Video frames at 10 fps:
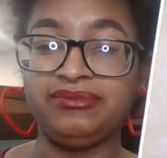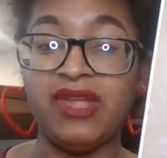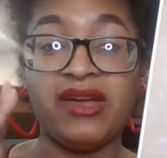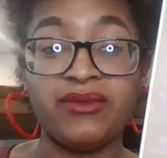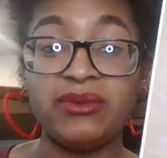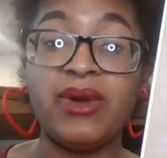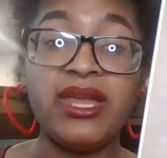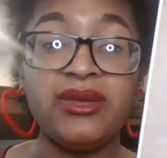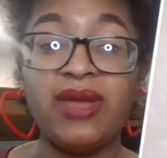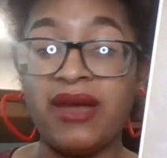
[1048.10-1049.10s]
every
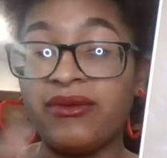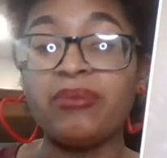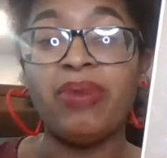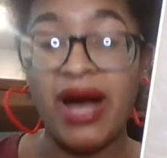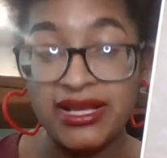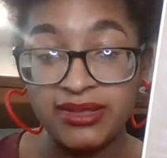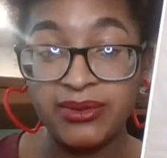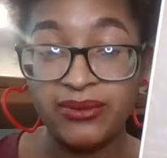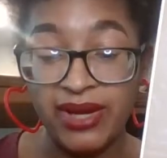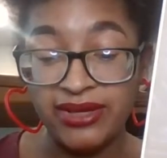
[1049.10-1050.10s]
way, every
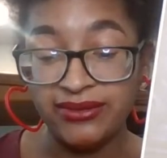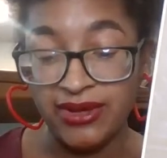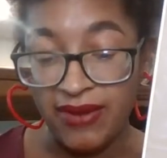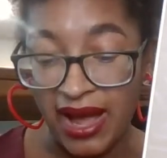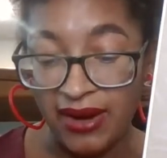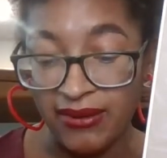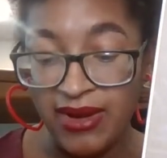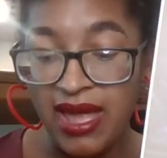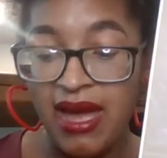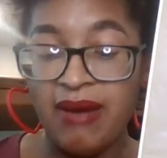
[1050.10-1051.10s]
possible way you know how.
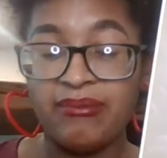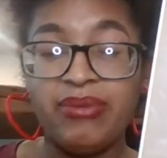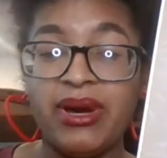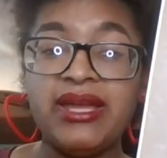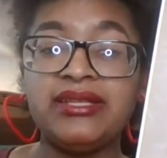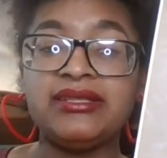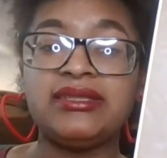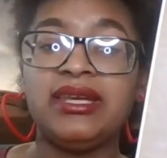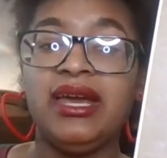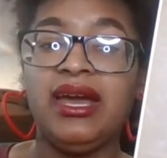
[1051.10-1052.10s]

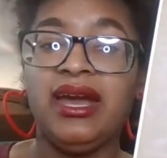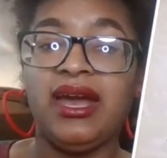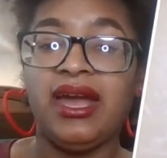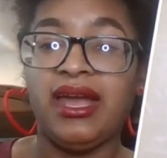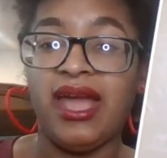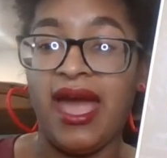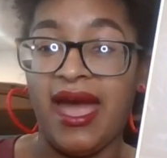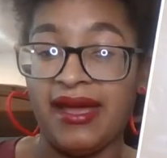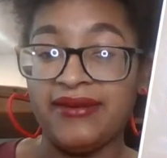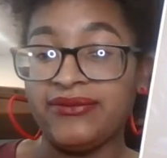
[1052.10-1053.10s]
But
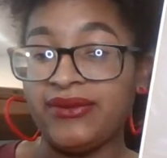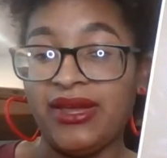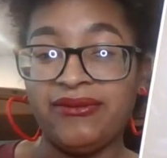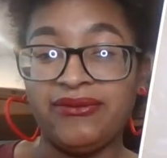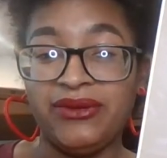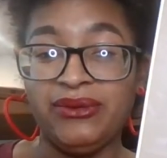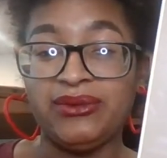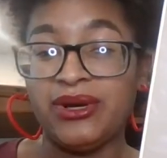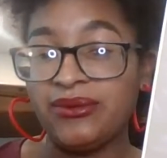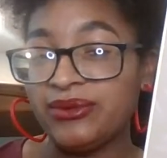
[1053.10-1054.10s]
if you
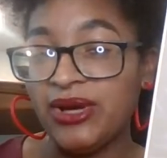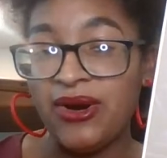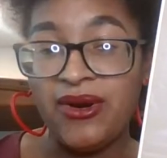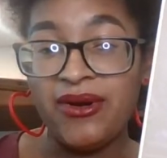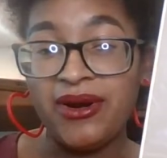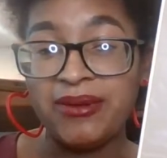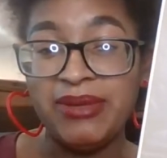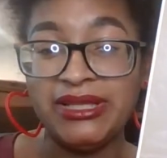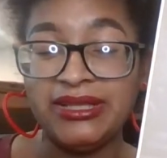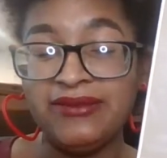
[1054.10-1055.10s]
don't know or
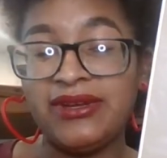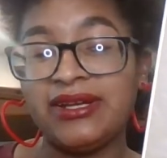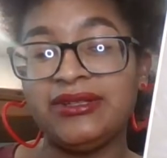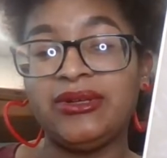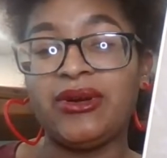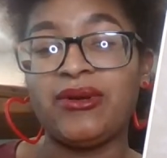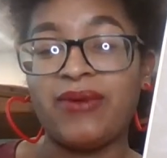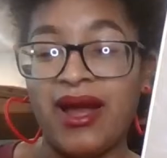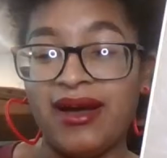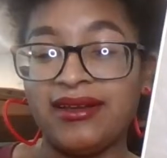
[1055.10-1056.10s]
been living under a
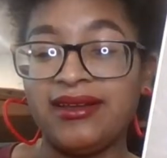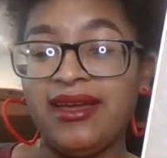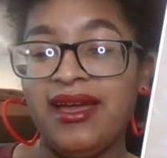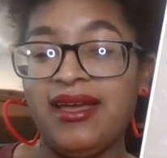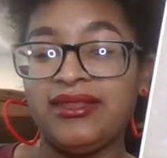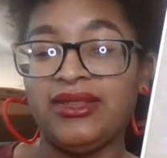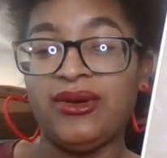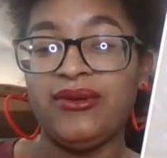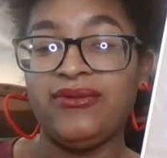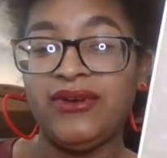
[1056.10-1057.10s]
rock,
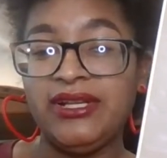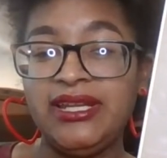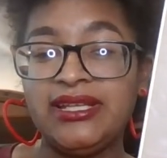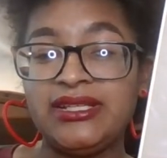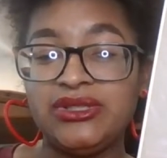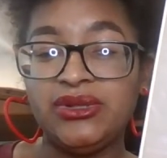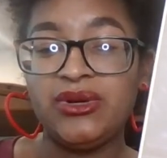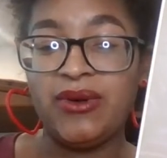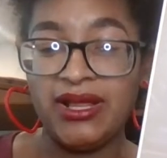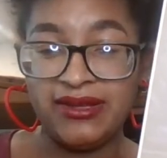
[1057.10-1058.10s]
the funding that you
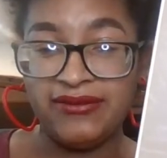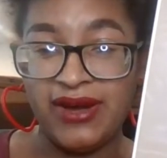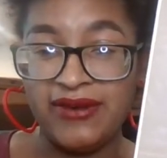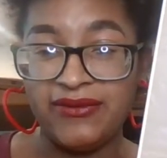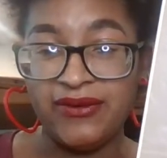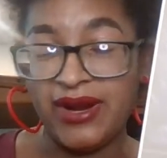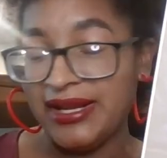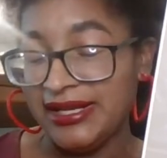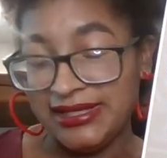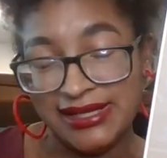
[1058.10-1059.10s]
qualify for,
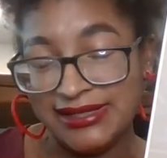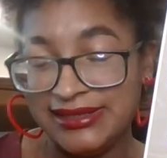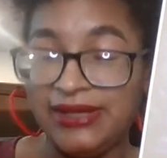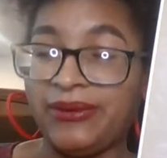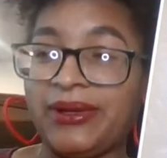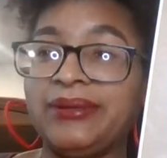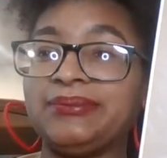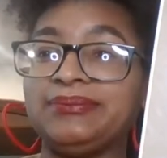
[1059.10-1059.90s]
and it's not a secret,